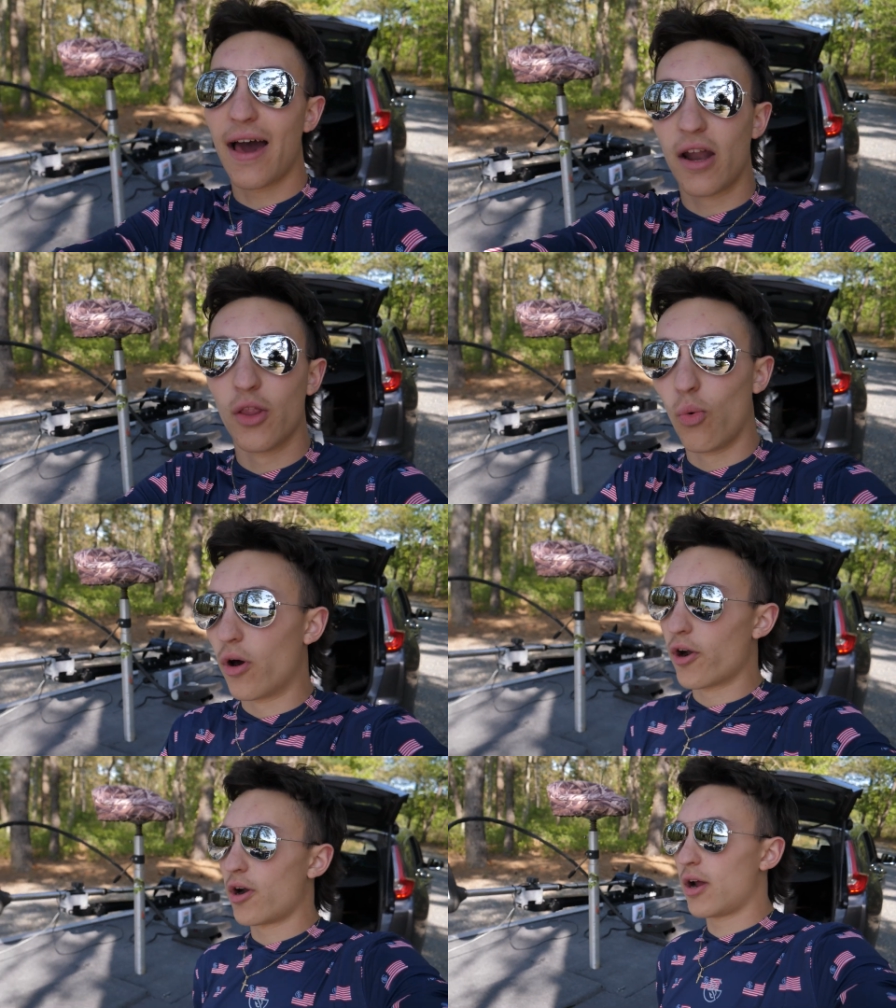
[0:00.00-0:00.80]
out on the
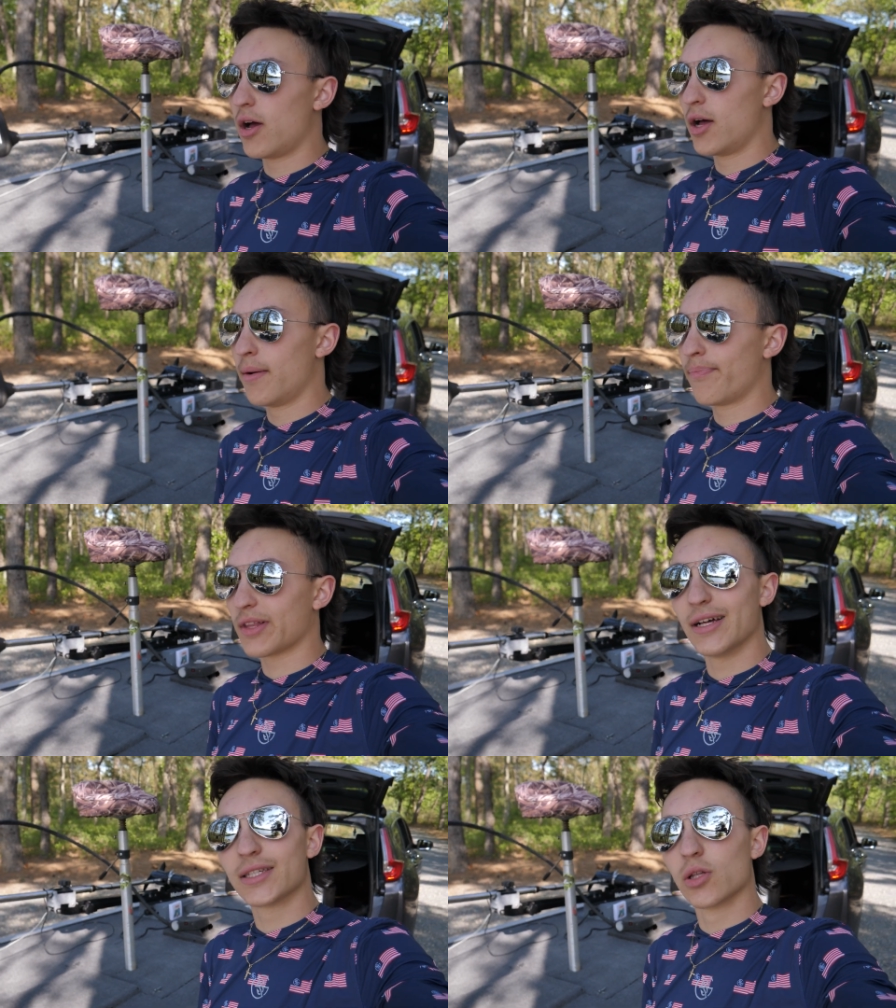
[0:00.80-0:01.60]
water. Um,
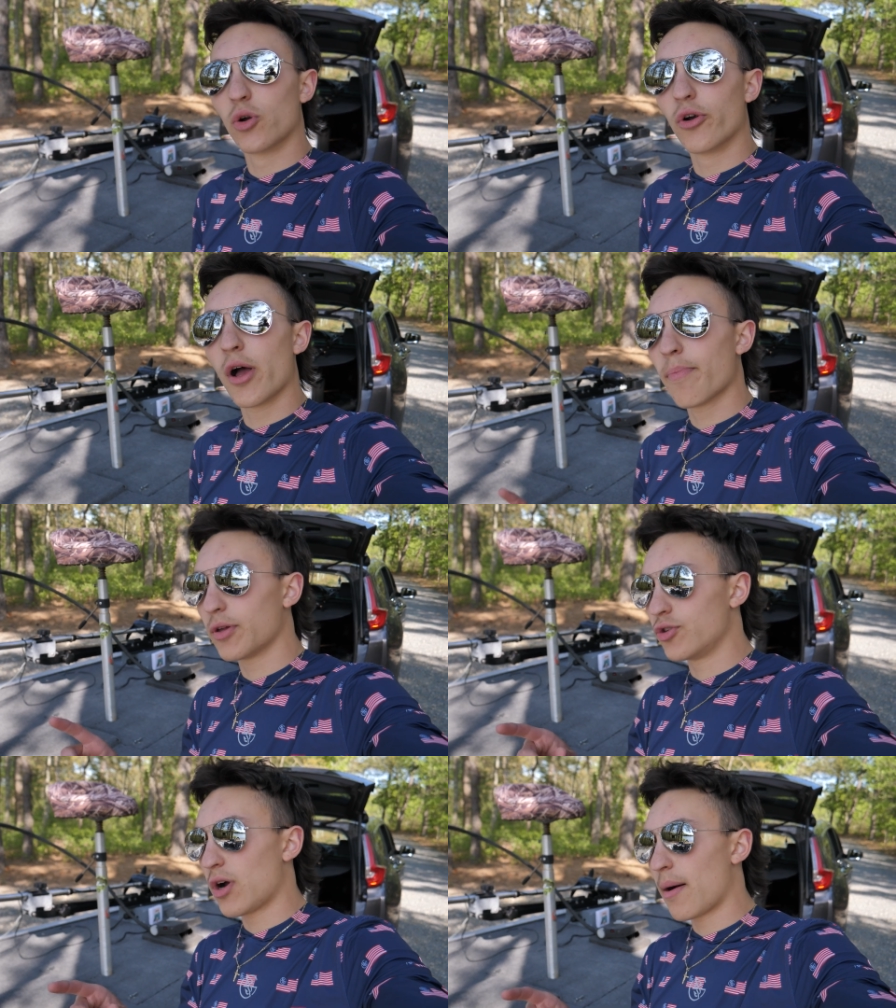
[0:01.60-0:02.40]
let's load her
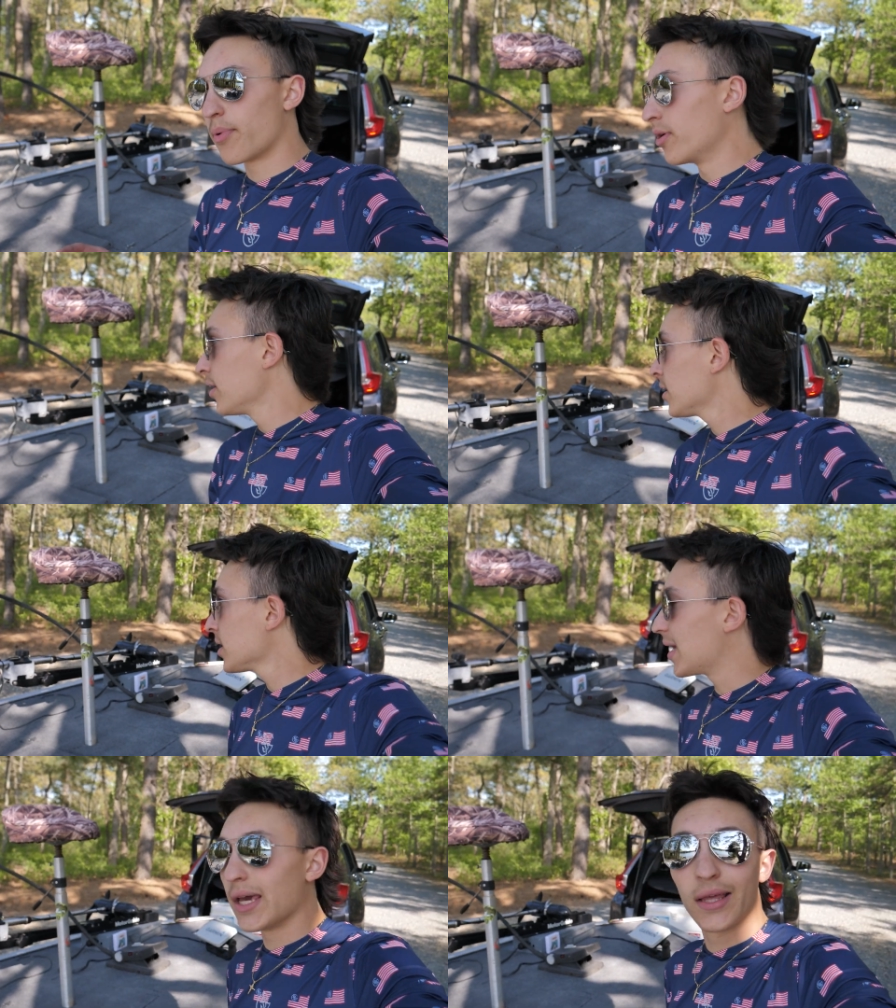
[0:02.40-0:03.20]
up, drop her in,
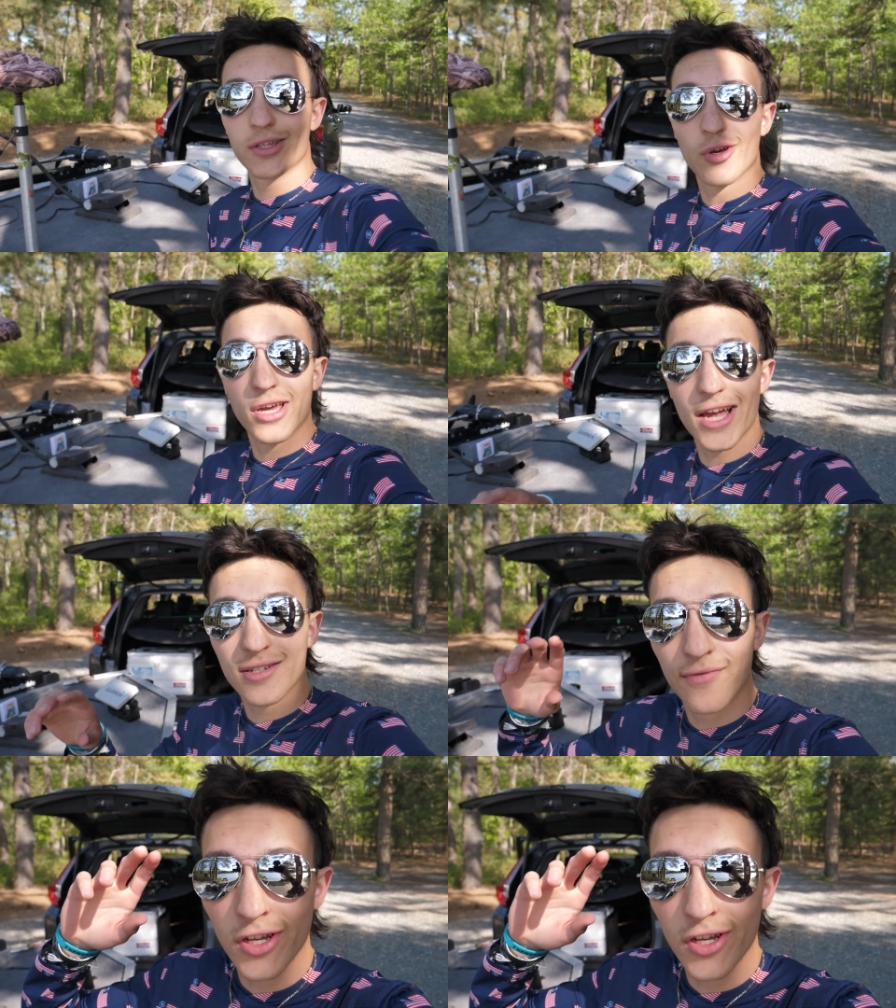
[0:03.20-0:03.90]
and let's go catch some